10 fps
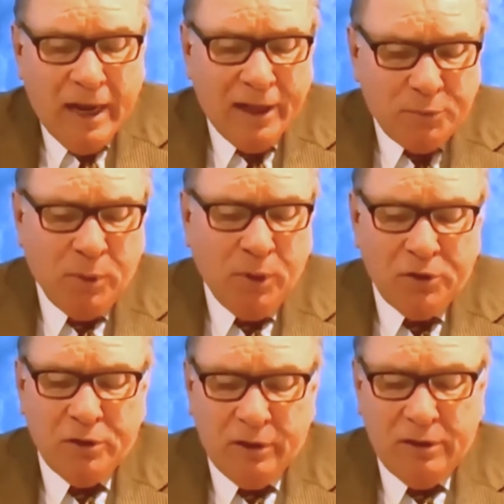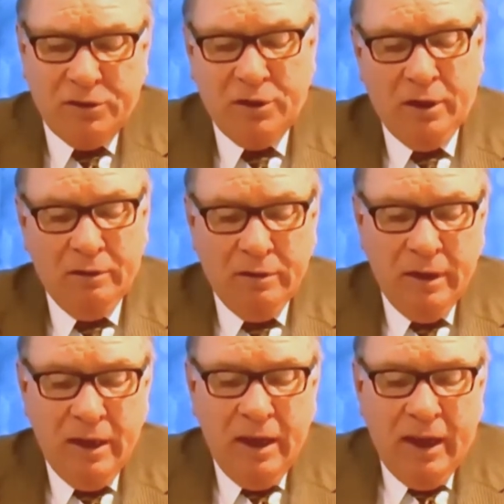God's personal concern.
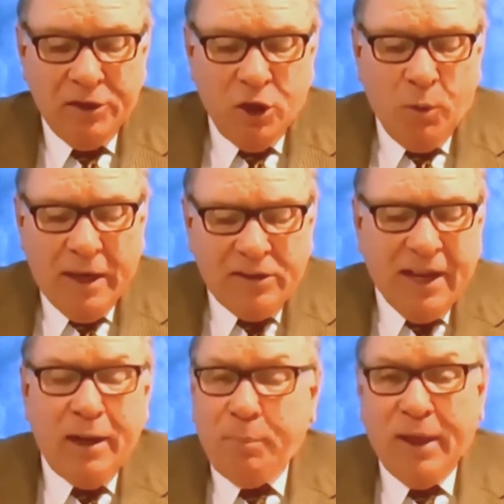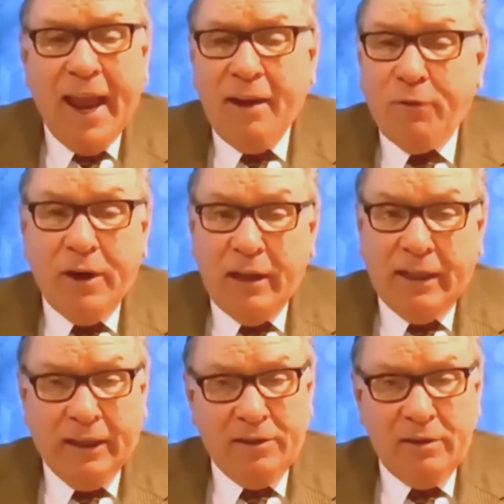And so he's got a plan for
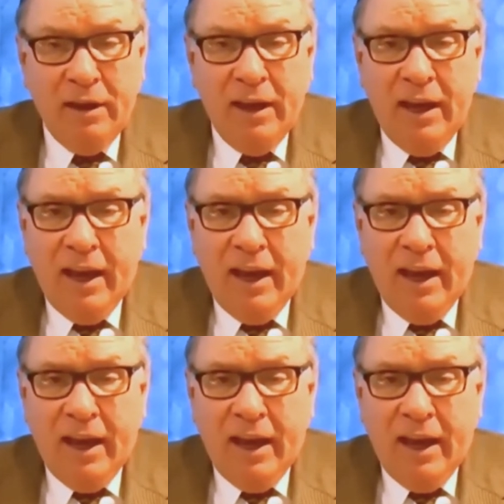healing us